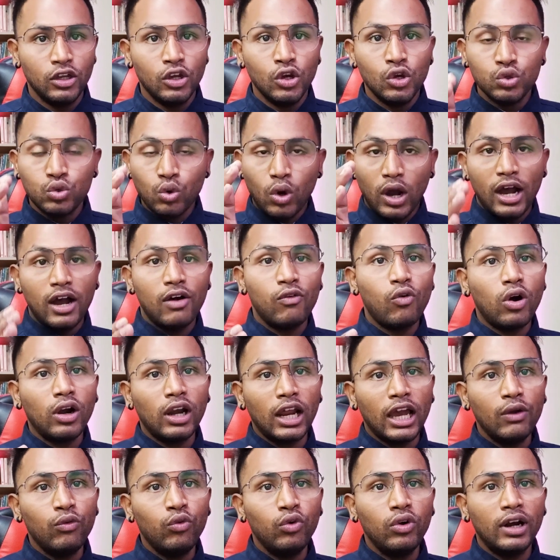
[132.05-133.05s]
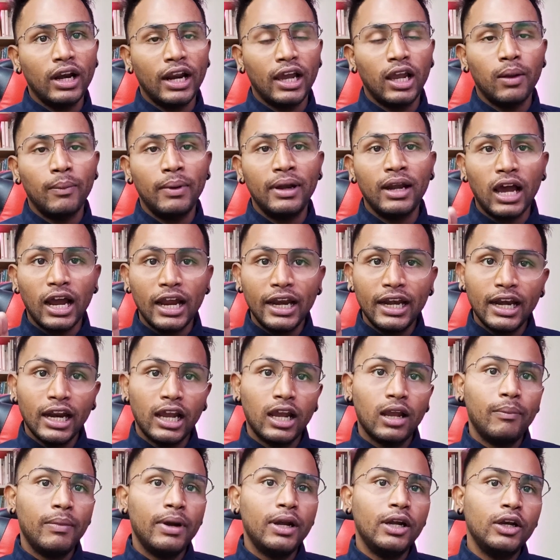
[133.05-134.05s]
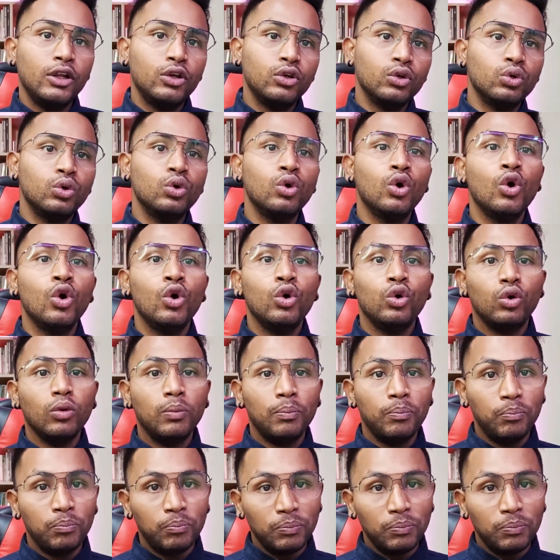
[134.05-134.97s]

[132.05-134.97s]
So what I would recommend, I recommend you to